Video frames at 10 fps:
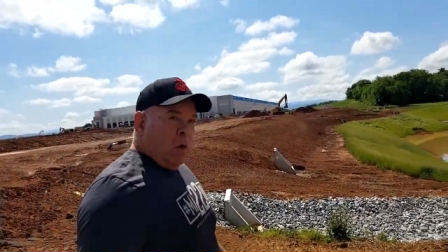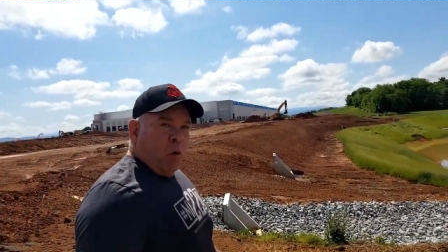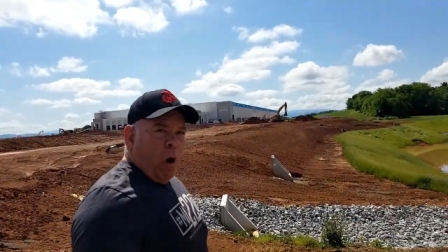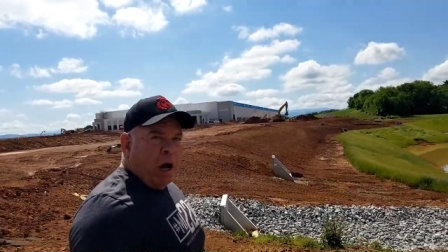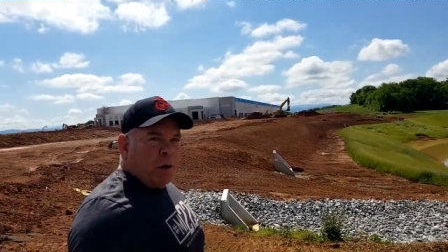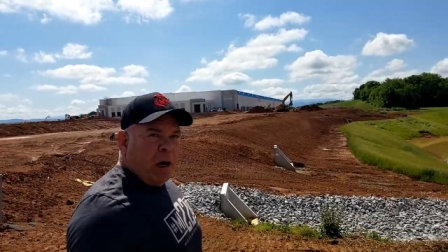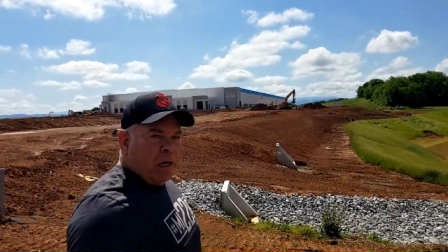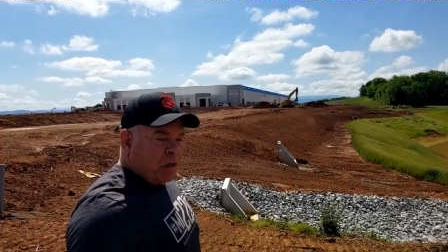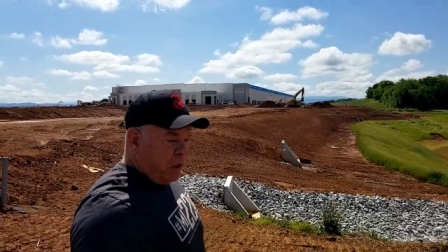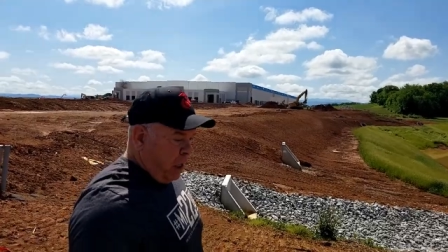Write your
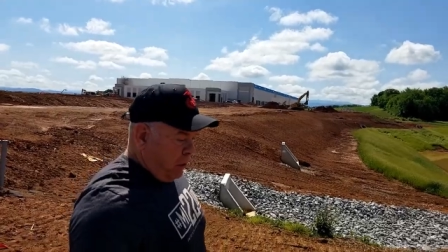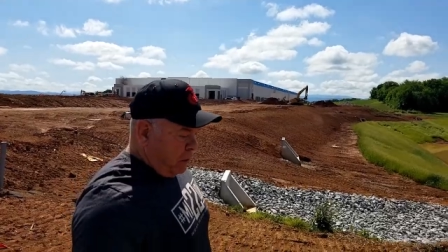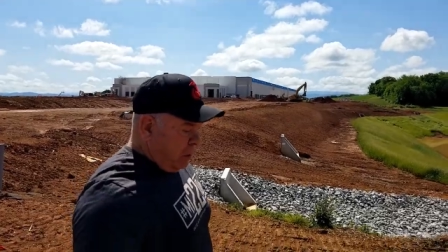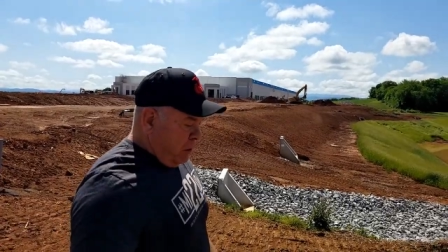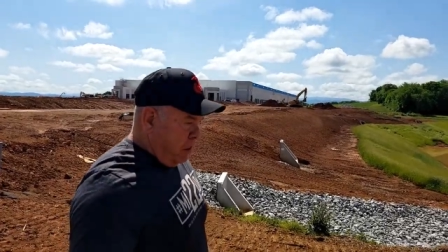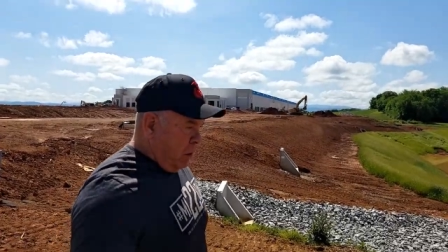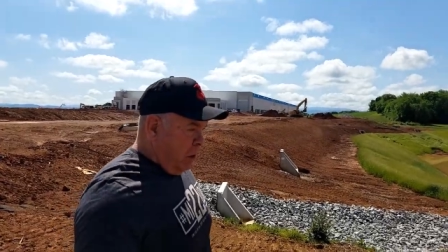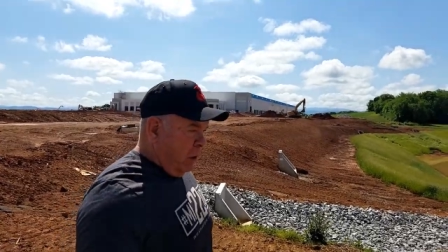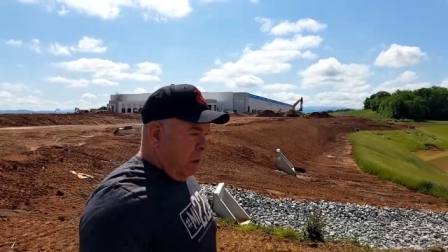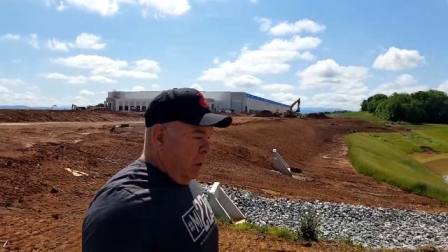legislators.
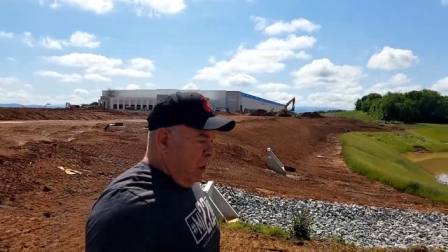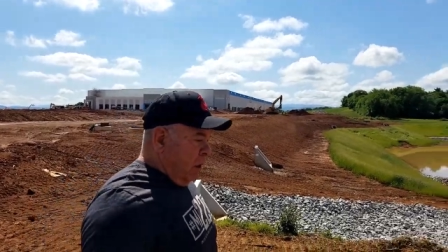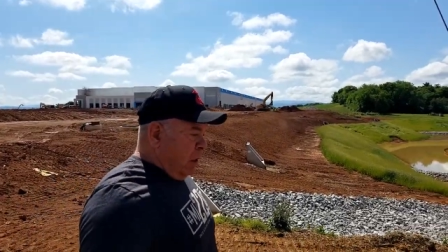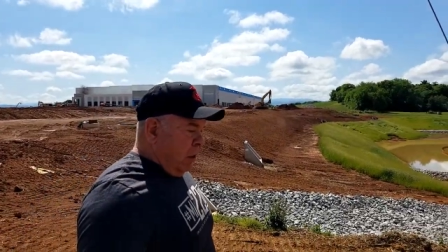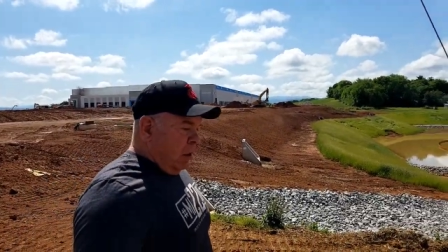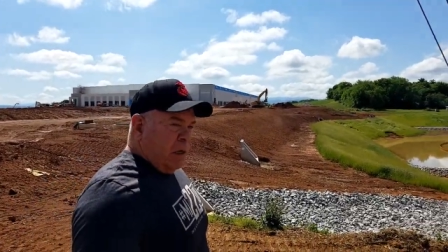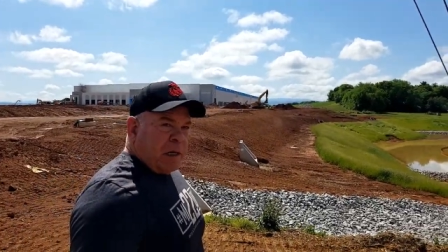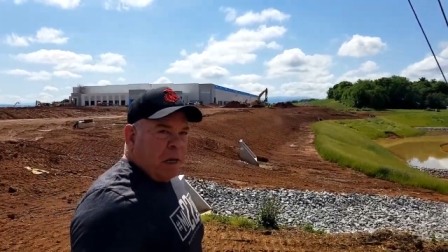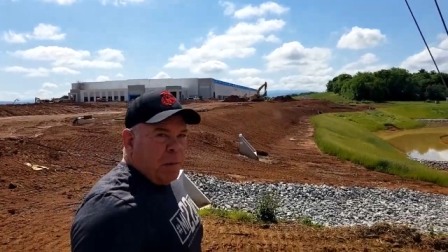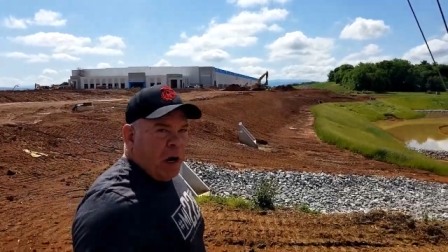Let's
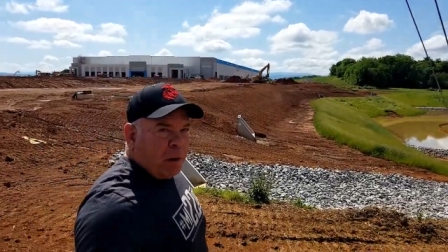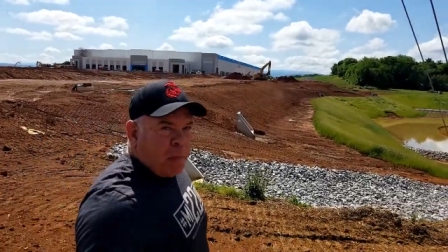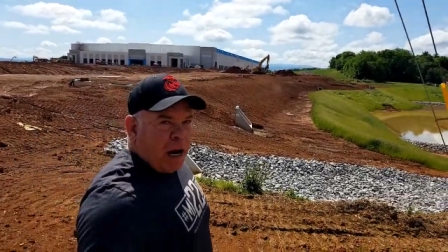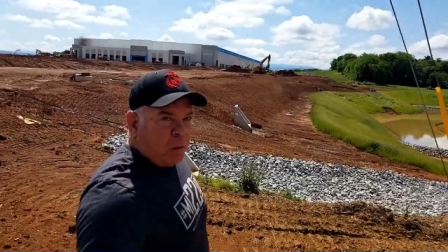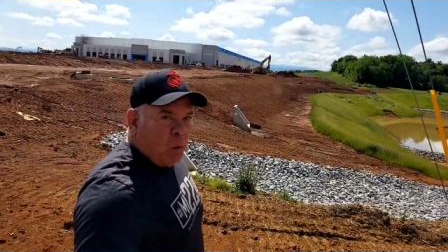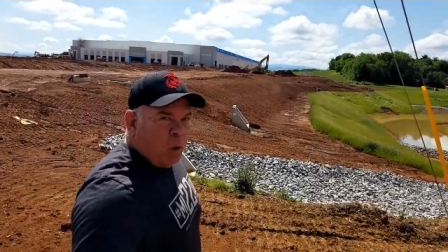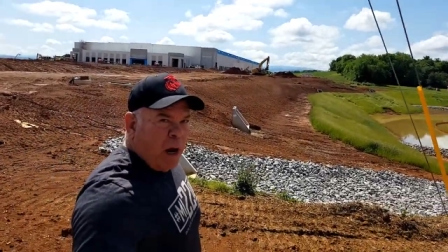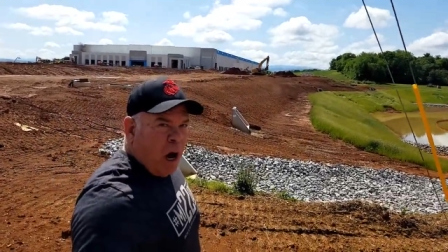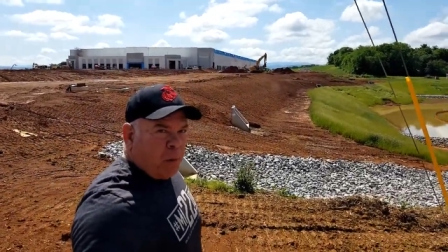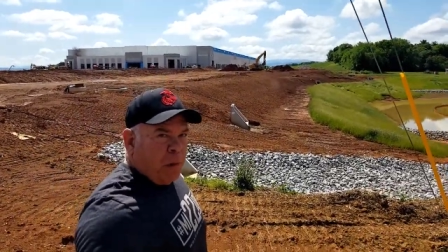get America back to where
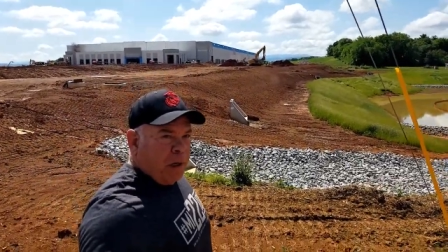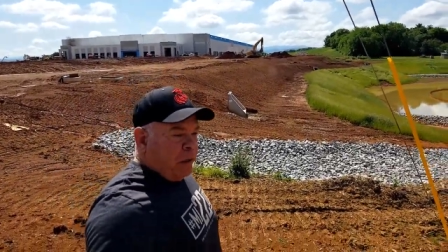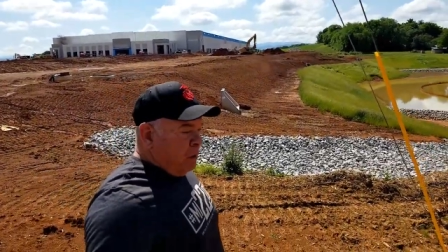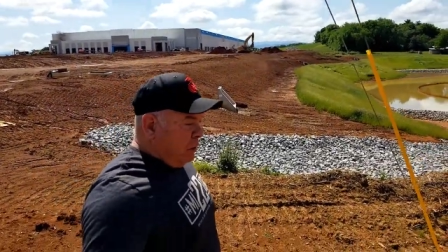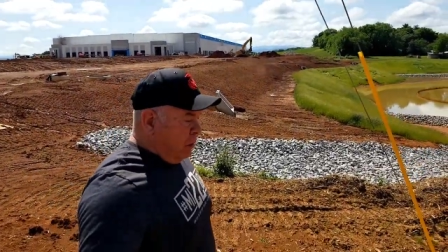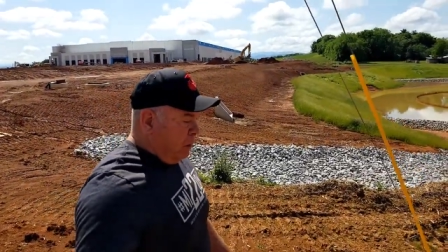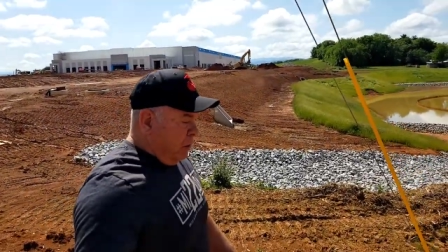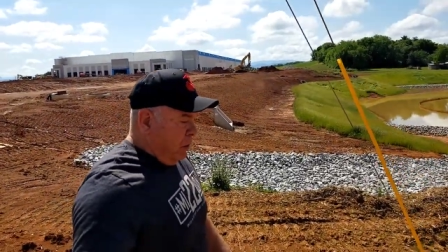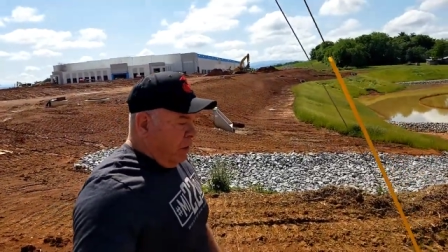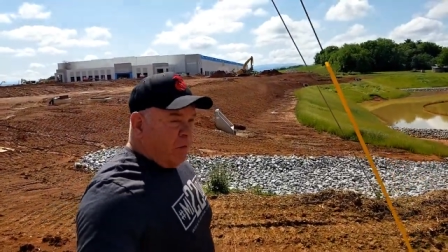we ought to be
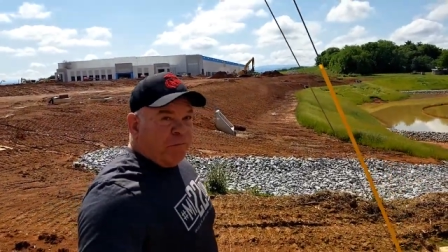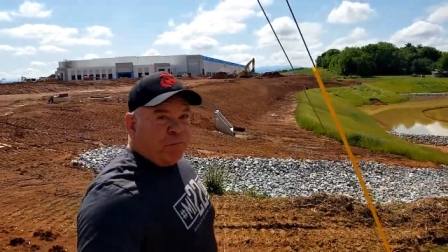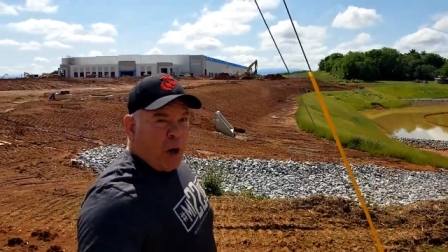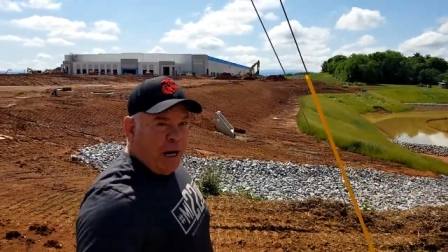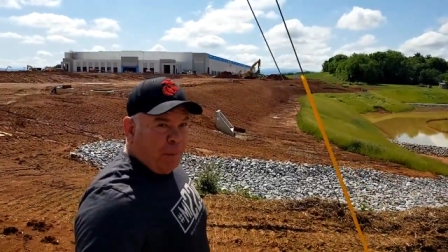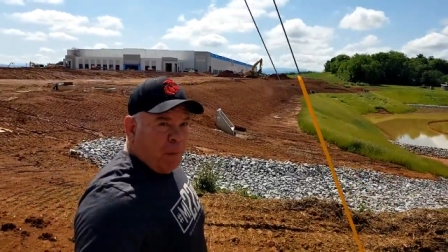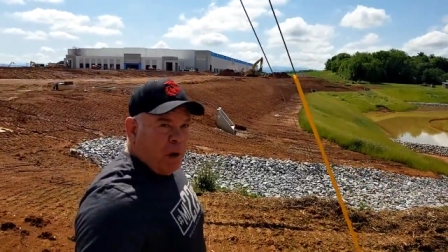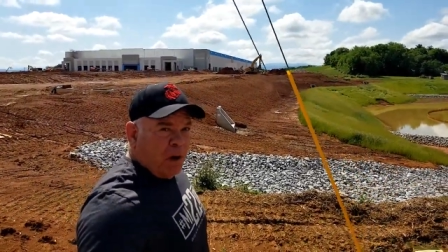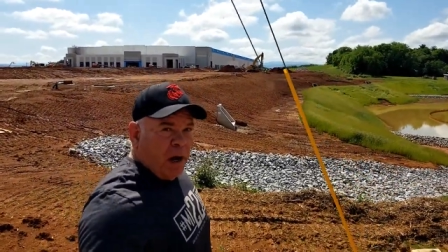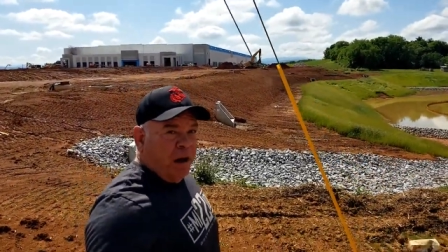freedom
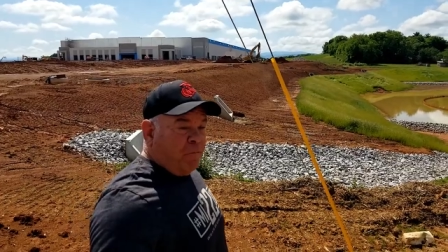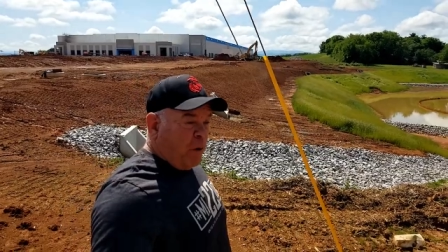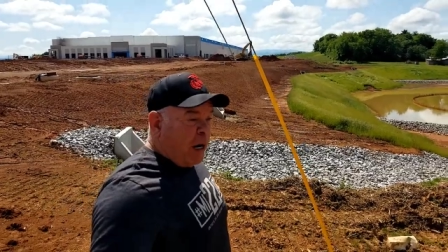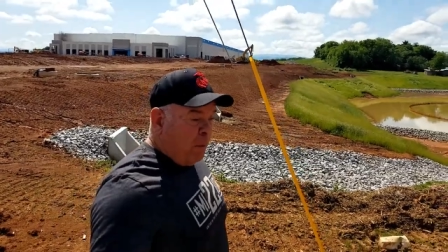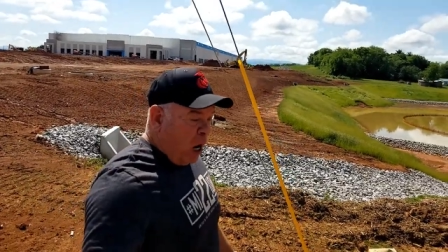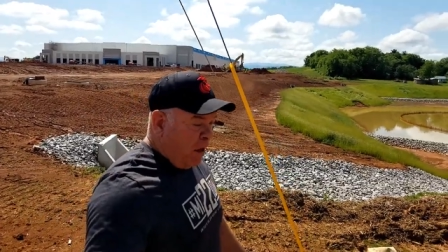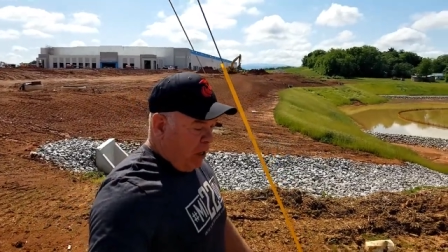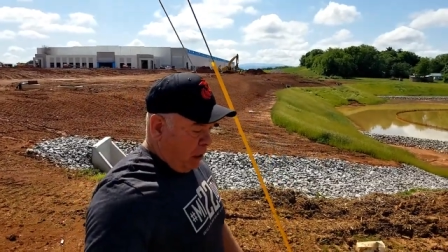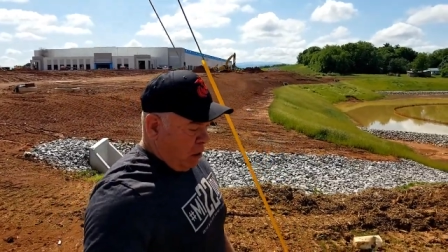and freedom loving.